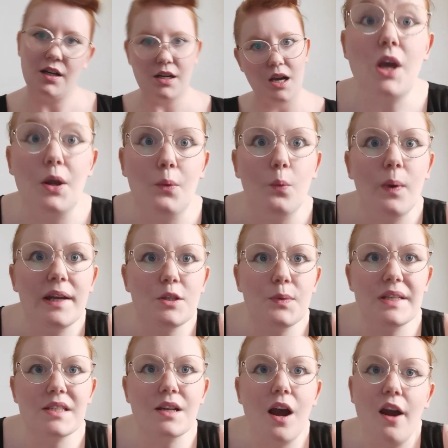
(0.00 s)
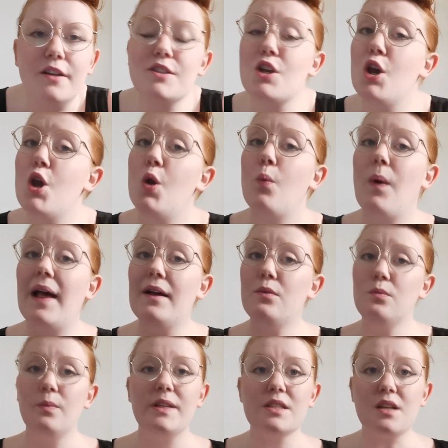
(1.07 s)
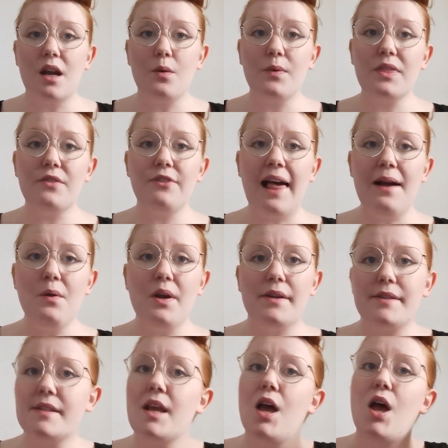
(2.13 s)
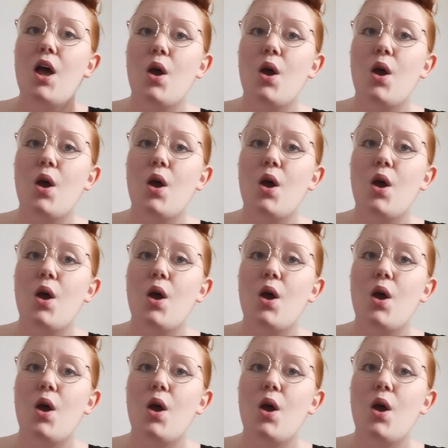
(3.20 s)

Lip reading: So, where do we start? Well, we start with the flowers.